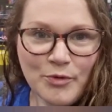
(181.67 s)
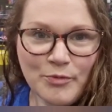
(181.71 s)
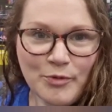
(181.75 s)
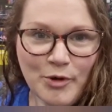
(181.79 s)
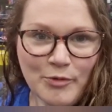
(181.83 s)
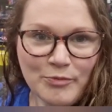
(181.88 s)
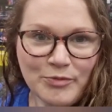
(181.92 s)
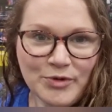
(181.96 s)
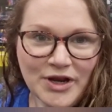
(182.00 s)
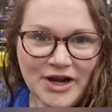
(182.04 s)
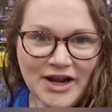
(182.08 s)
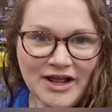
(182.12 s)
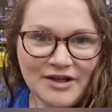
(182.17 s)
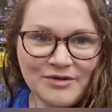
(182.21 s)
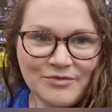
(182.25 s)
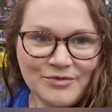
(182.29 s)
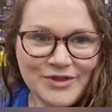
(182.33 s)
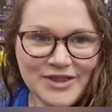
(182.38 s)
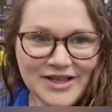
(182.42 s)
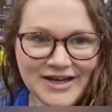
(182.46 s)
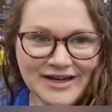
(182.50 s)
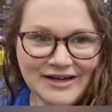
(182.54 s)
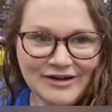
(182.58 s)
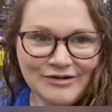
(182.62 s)
popular
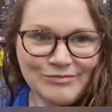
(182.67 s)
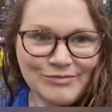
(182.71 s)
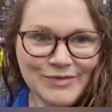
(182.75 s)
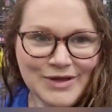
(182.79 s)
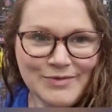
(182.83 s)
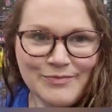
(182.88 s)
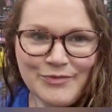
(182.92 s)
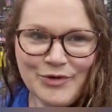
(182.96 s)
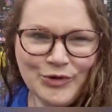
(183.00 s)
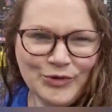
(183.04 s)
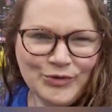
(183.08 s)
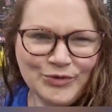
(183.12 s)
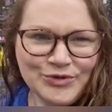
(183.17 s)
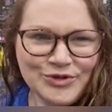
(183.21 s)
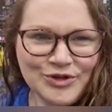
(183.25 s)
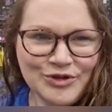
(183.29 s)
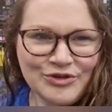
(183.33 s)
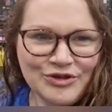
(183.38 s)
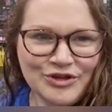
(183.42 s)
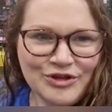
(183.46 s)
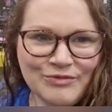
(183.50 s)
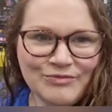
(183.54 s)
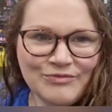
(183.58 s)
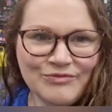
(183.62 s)
with the little meeples
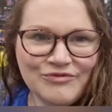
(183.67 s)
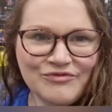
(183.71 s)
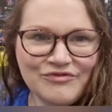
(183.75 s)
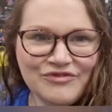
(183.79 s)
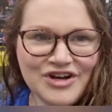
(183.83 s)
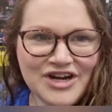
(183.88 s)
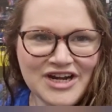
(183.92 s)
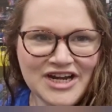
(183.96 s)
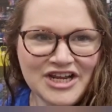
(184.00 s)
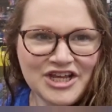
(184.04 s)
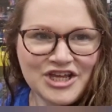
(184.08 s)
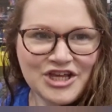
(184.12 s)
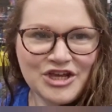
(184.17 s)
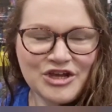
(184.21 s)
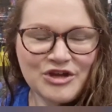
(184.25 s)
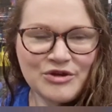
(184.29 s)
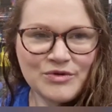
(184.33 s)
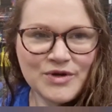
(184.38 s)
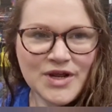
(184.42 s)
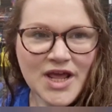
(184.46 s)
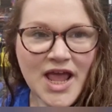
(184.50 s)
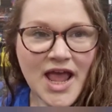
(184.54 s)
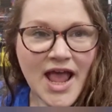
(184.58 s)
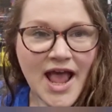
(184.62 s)
on them, really
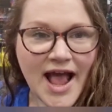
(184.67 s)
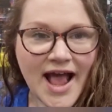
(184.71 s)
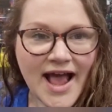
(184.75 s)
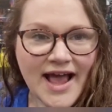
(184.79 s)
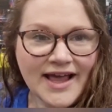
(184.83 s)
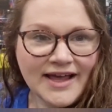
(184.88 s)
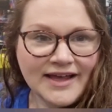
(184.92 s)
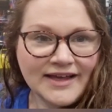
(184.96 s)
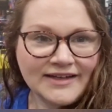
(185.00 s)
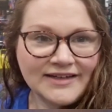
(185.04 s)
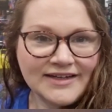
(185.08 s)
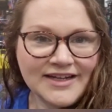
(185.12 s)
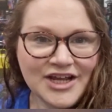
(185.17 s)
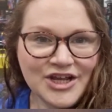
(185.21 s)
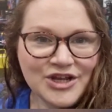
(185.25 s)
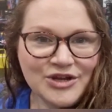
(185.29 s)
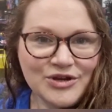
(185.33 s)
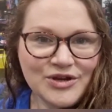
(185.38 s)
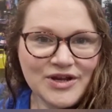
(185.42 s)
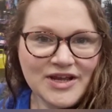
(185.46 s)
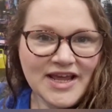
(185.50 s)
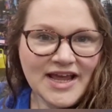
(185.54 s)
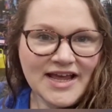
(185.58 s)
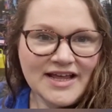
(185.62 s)
cute, and
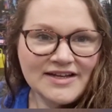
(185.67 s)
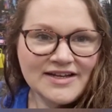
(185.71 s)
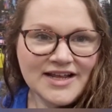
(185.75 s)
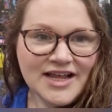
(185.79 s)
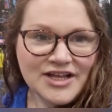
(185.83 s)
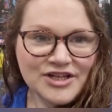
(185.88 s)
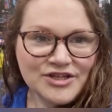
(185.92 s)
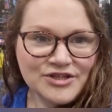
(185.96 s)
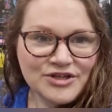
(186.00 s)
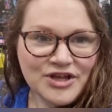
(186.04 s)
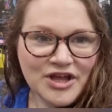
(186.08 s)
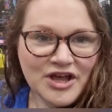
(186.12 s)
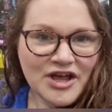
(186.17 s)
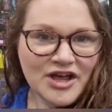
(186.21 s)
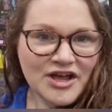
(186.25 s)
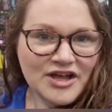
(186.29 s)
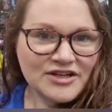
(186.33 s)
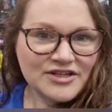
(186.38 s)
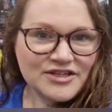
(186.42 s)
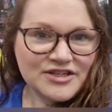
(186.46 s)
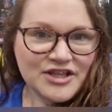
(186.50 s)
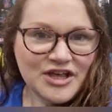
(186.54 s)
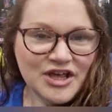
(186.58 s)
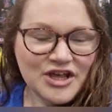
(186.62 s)
you can get
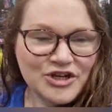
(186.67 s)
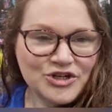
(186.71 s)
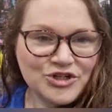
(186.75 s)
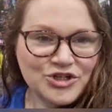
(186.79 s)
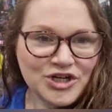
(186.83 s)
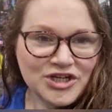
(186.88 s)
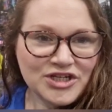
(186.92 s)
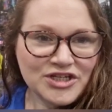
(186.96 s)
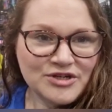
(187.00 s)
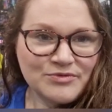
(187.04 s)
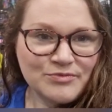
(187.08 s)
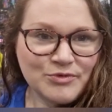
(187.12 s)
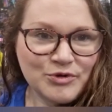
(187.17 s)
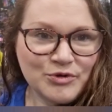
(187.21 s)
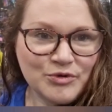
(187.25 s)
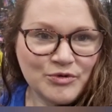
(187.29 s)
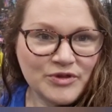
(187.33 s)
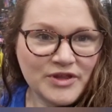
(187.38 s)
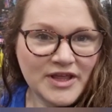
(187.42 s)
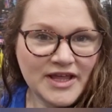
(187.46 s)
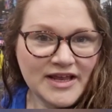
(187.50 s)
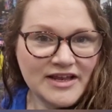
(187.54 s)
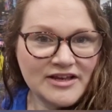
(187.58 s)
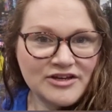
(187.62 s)
skirts that are adjustable.
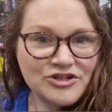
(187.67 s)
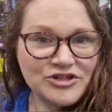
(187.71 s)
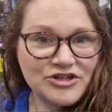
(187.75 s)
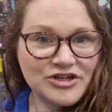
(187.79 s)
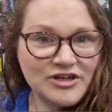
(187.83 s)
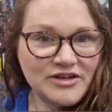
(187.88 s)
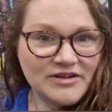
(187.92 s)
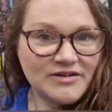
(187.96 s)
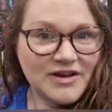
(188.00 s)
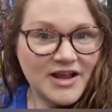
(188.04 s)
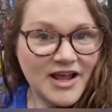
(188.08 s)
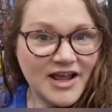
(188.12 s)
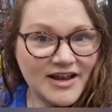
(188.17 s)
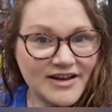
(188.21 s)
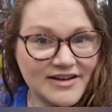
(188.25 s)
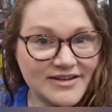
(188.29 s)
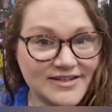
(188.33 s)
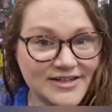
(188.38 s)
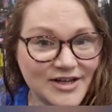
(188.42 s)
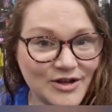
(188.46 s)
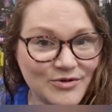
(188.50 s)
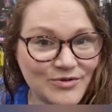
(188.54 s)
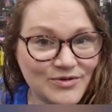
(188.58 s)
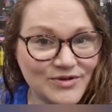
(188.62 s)
She
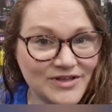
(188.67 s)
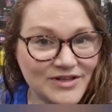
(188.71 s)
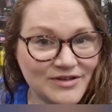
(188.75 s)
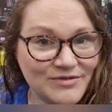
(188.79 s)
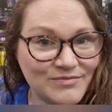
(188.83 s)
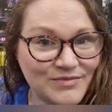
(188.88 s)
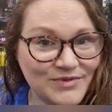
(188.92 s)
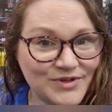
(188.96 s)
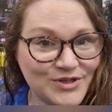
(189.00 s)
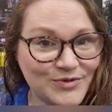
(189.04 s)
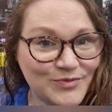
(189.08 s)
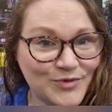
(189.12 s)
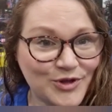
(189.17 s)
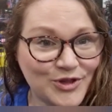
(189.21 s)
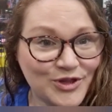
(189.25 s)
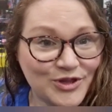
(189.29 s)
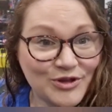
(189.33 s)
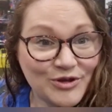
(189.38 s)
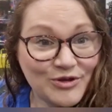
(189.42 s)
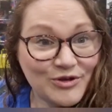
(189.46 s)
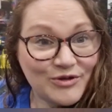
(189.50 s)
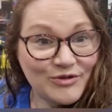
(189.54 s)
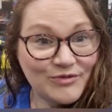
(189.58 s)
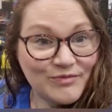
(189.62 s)
sews them to put
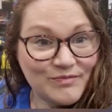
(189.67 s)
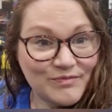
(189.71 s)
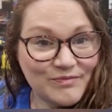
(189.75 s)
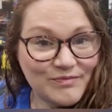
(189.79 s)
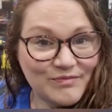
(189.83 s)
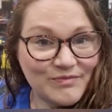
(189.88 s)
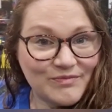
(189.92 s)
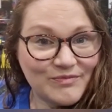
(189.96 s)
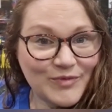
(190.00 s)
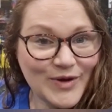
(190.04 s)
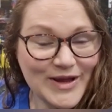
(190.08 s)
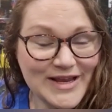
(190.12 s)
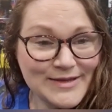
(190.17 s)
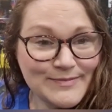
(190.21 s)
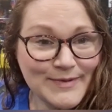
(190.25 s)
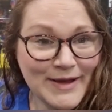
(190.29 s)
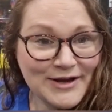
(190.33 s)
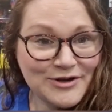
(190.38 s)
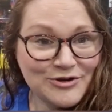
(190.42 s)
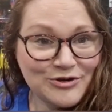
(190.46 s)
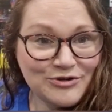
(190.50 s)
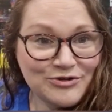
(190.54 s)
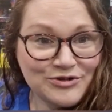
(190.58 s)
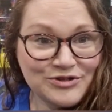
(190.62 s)
your
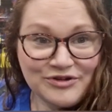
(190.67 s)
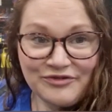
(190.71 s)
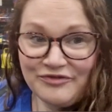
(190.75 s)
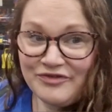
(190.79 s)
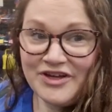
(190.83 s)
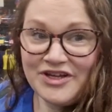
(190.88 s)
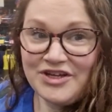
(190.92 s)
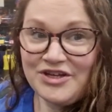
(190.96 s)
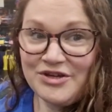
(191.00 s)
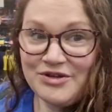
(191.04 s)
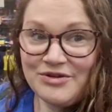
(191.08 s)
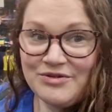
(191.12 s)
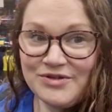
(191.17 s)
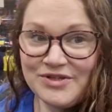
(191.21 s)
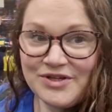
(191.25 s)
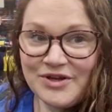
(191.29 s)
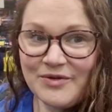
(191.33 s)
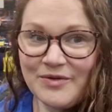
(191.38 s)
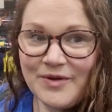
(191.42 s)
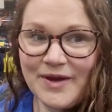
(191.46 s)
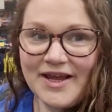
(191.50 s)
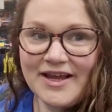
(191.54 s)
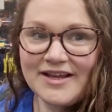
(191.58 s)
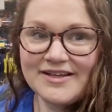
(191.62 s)
waistband on to fit you, so
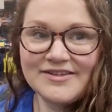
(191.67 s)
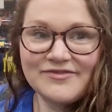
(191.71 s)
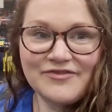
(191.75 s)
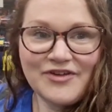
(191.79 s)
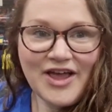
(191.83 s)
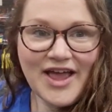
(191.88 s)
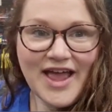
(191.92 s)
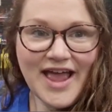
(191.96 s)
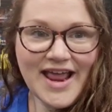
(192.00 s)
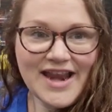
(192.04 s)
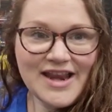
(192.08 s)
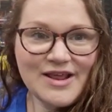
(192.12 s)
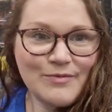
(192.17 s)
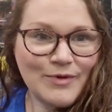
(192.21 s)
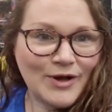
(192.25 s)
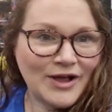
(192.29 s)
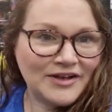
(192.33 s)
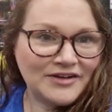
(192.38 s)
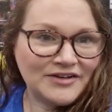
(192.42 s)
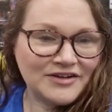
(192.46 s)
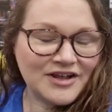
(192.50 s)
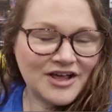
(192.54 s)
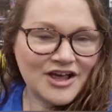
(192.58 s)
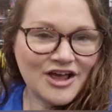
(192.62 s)
it's for
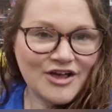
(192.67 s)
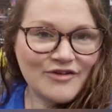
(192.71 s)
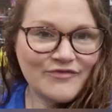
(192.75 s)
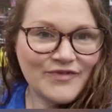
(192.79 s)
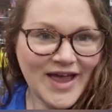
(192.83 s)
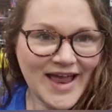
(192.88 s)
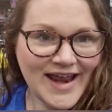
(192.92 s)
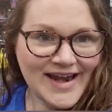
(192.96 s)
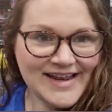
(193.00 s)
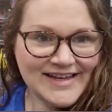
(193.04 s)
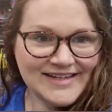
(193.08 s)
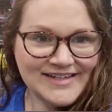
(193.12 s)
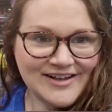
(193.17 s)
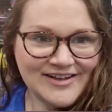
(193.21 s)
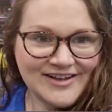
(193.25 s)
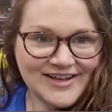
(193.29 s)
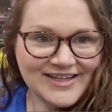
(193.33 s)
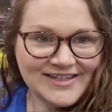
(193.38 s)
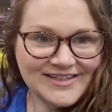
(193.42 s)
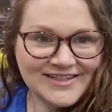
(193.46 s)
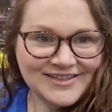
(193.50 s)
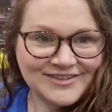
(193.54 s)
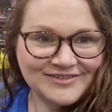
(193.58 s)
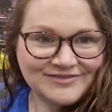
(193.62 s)
anyone of any
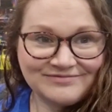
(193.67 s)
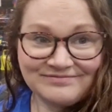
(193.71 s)
size.